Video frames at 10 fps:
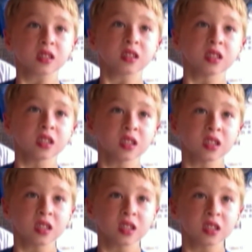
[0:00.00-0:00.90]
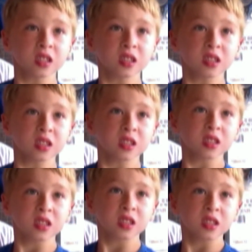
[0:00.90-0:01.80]

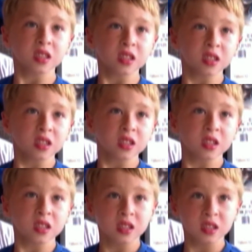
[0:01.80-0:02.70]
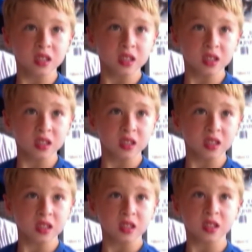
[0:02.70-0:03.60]

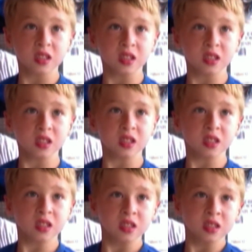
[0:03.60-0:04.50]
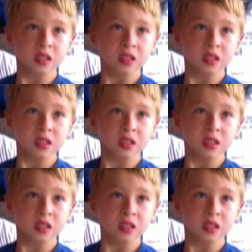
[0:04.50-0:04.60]
(not speaking)